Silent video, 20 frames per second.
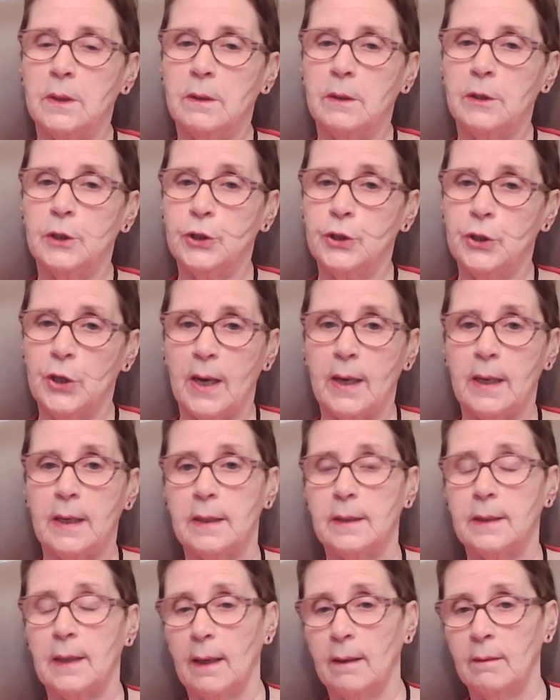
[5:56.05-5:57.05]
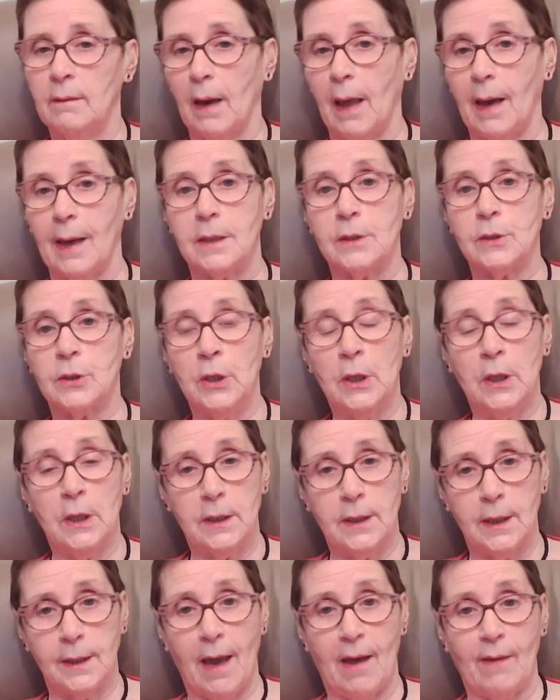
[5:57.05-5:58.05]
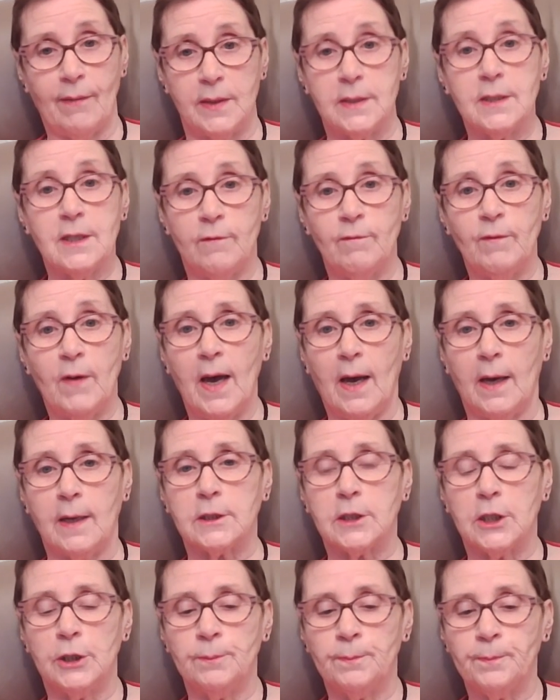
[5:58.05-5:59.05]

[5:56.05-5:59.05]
shade and light to get this effect.